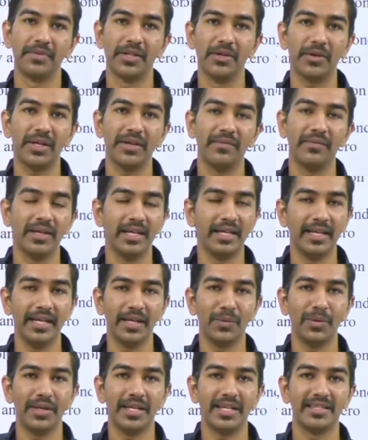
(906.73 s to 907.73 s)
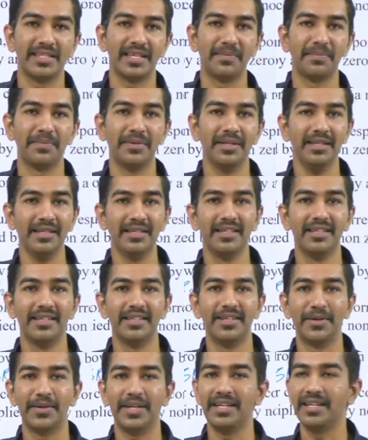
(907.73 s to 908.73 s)
okay, we'll take one example.
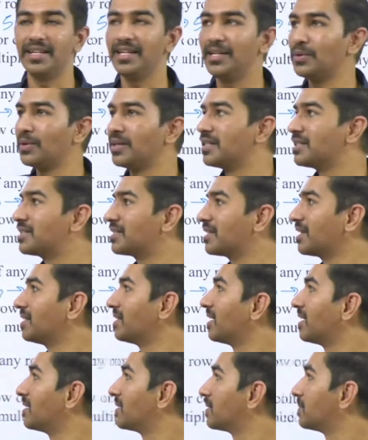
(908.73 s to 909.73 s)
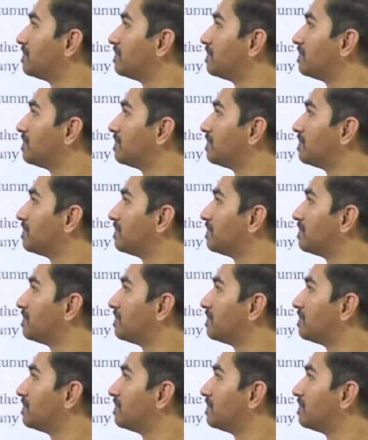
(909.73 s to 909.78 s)
Okay, try to understand that.